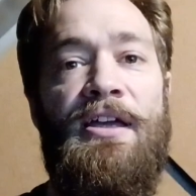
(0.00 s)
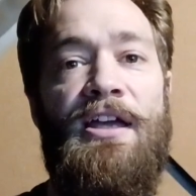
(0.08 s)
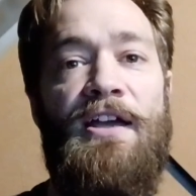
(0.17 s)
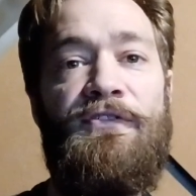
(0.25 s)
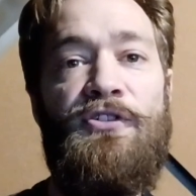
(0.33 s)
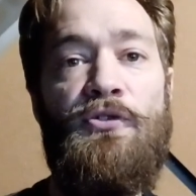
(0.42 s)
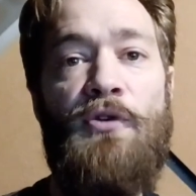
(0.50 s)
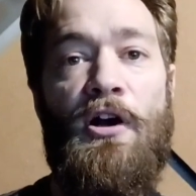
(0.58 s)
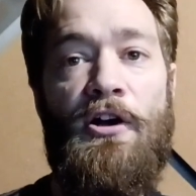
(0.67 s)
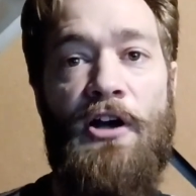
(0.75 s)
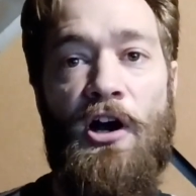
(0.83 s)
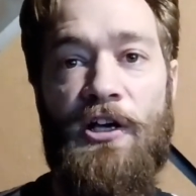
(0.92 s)
If you
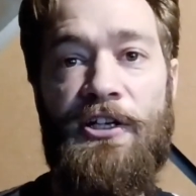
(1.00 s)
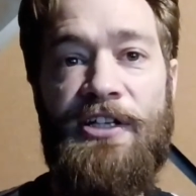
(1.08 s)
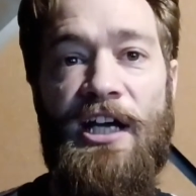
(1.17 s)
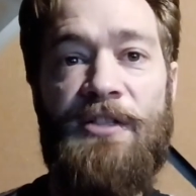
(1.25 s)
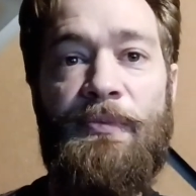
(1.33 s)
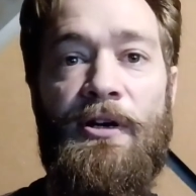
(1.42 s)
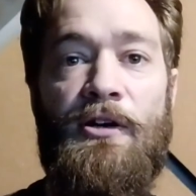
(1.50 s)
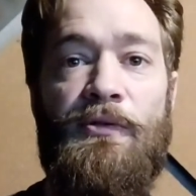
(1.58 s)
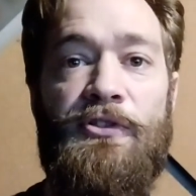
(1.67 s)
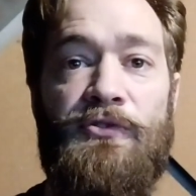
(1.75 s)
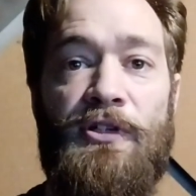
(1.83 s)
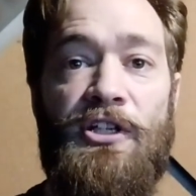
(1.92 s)
are an architect but are
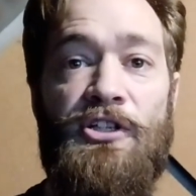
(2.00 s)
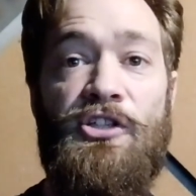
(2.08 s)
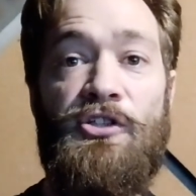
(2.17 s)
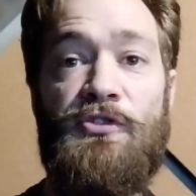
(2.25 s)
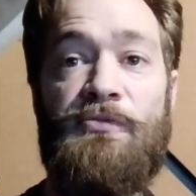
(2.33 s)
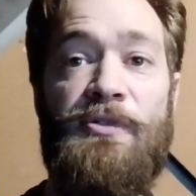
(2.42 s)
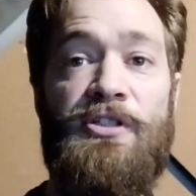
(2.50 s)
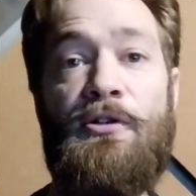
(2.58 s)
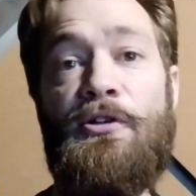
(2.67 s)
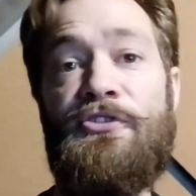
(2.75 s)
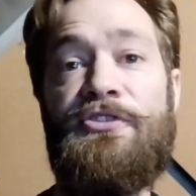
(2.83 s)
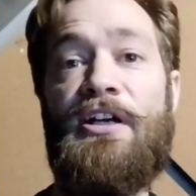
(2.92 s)
restricted to use
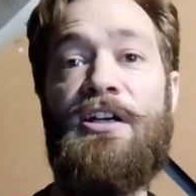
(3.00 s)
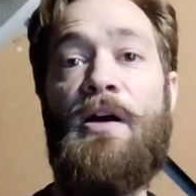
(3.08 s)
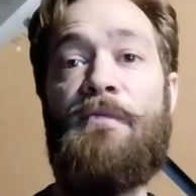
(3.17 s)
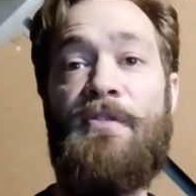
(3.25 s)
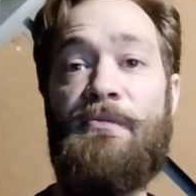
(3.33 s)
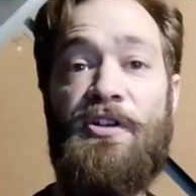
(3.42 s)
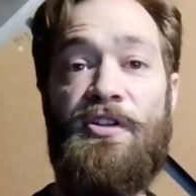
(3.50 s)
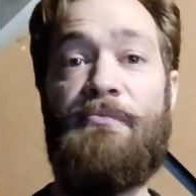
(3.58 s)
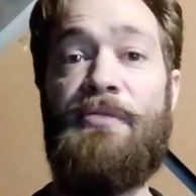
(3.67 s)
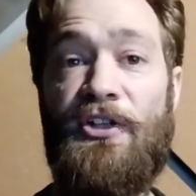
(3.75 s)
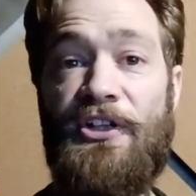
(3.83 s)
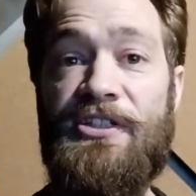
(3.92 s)
materials that come from near the
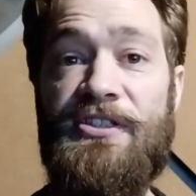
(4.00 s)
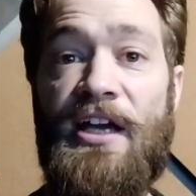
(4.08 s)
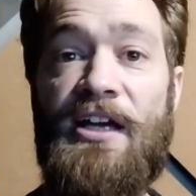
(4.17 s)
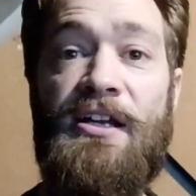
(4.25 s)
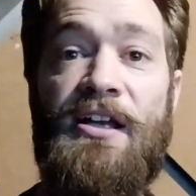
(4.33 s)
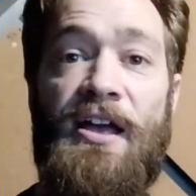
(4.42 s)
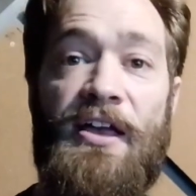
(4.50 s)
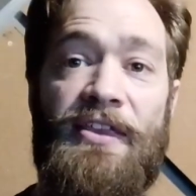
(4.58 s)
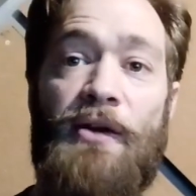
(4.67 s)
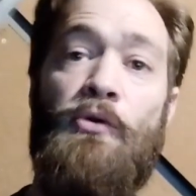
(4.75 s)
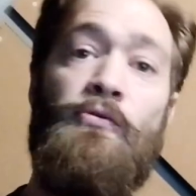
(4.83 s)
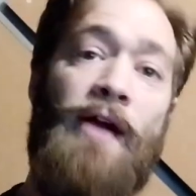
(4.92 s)
building site,
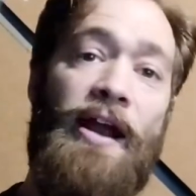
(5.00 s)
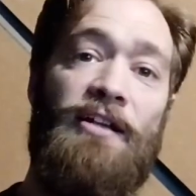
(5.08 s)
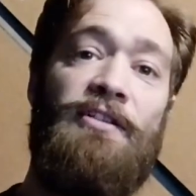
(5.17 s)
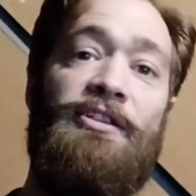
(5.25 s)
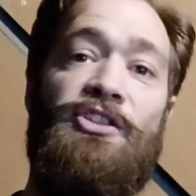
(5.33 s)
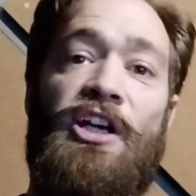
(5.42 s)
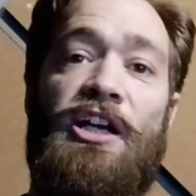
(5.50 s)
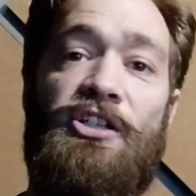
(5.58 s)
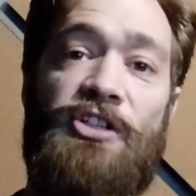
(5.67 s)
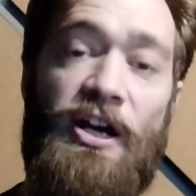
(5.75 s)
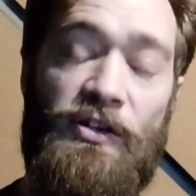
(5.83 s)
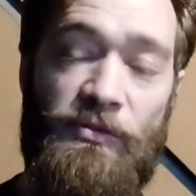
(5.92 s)
that will radically
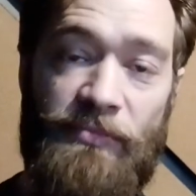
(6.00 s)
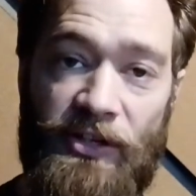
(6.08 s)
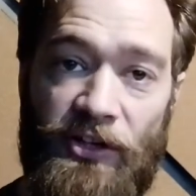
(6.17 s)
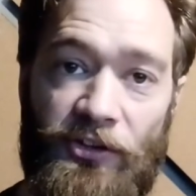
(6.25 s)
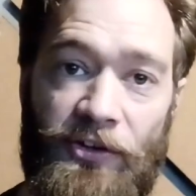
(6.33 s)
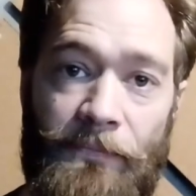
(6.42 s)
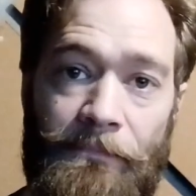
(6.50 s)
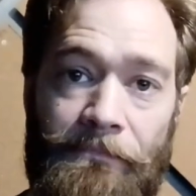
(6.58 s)
change how you build.